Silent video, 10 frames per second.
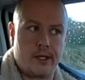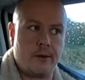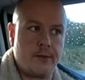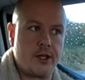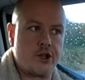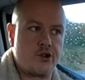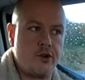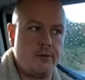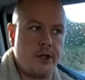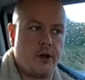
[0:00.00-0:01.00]
that can be
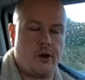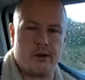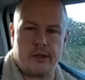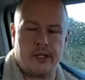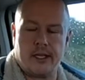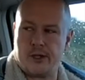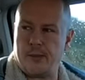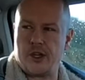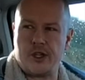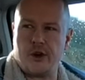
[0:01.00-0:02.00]
extremely hard,
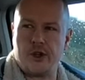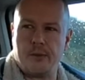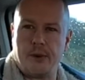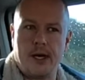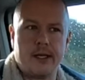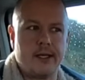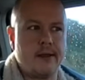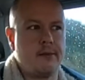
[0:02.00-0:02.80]
especially on your back.